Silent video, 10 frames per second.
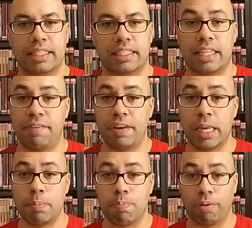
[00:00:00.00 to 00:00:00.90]

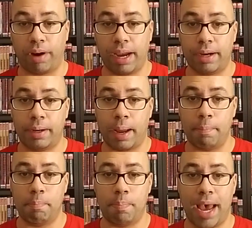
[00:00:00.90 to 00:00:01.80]
Stephanie Brown
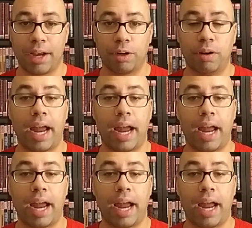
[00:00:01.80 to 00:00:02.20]
Batgirl.